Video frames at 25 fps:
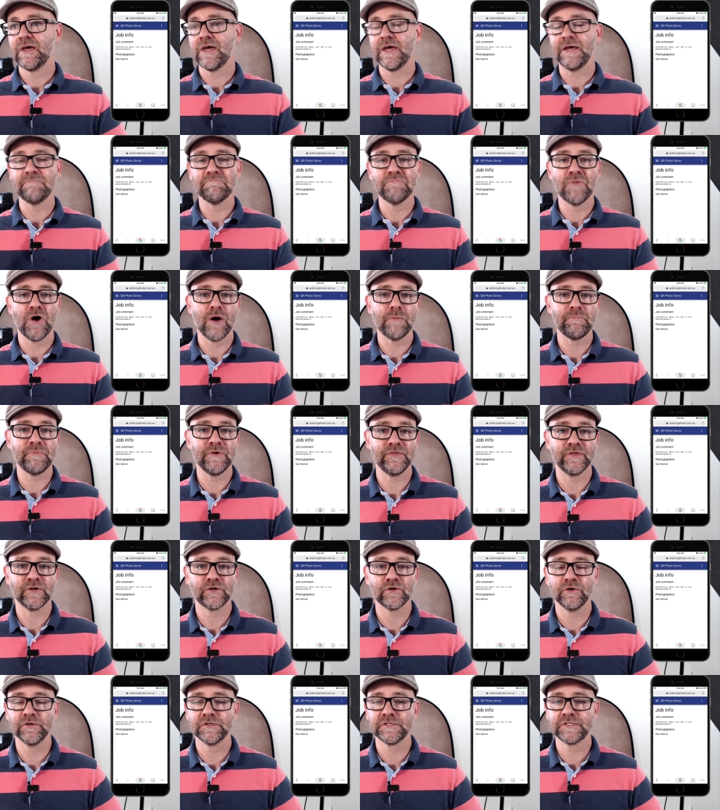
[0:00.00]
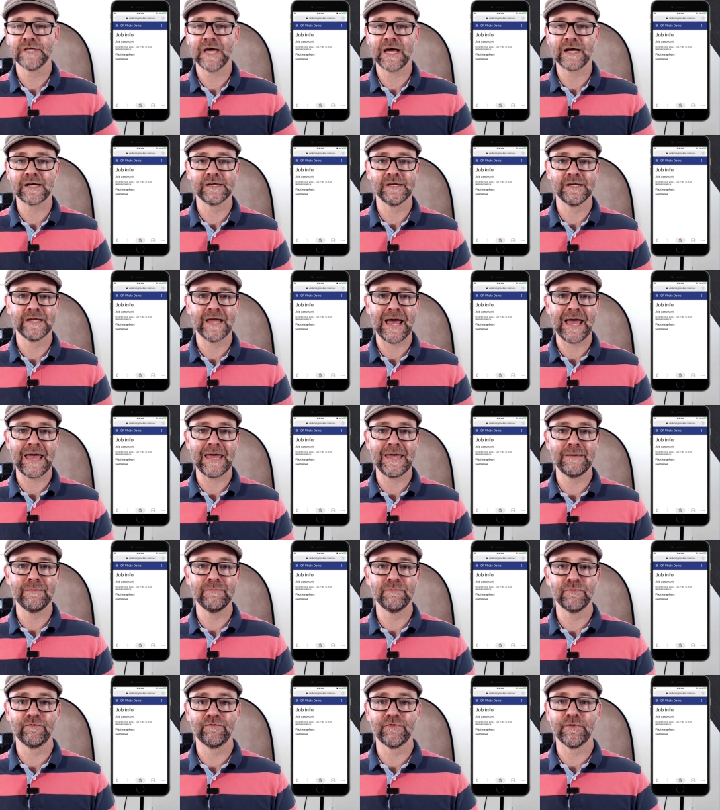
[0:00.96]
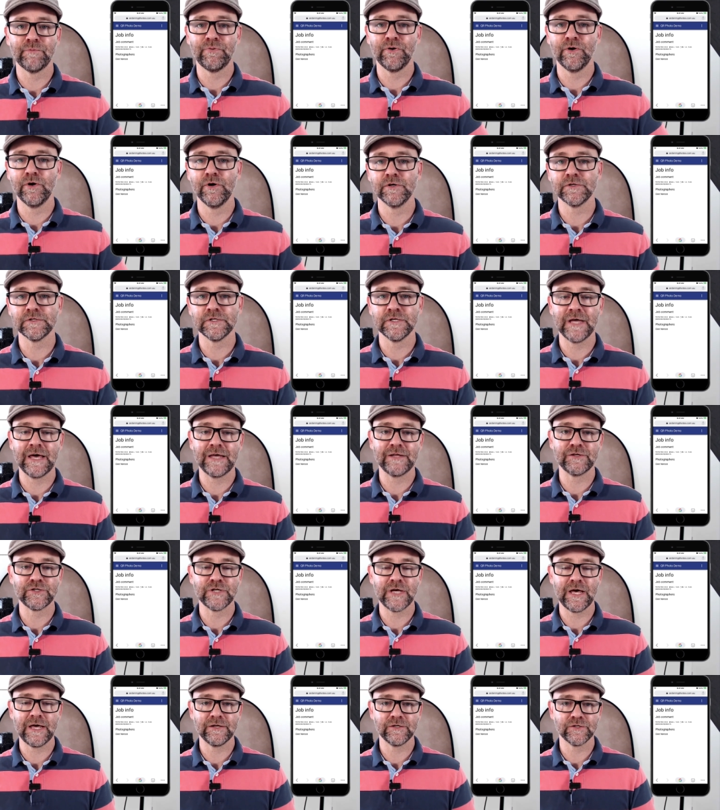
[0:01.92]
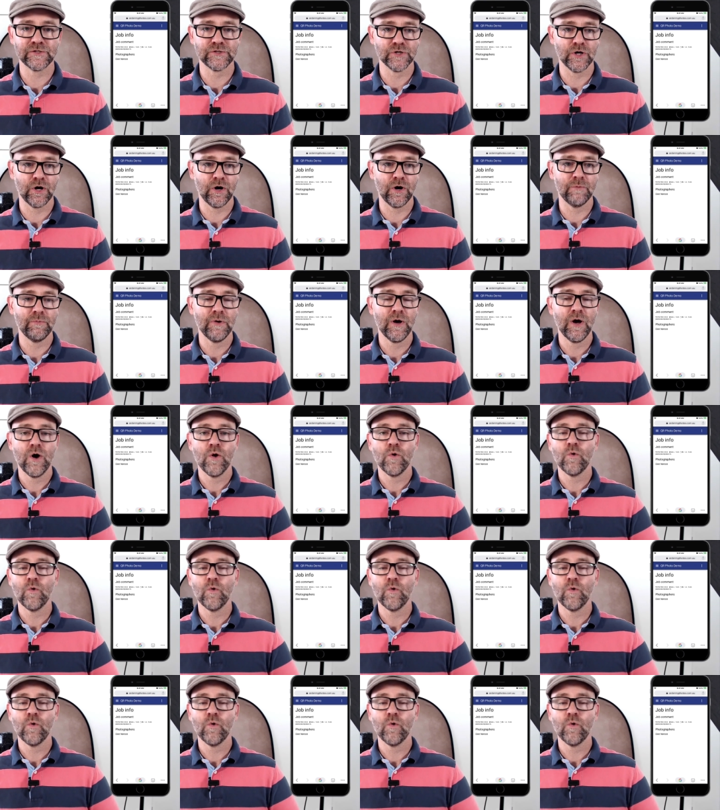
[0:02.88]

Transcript: it might be the contact name of the person at that job,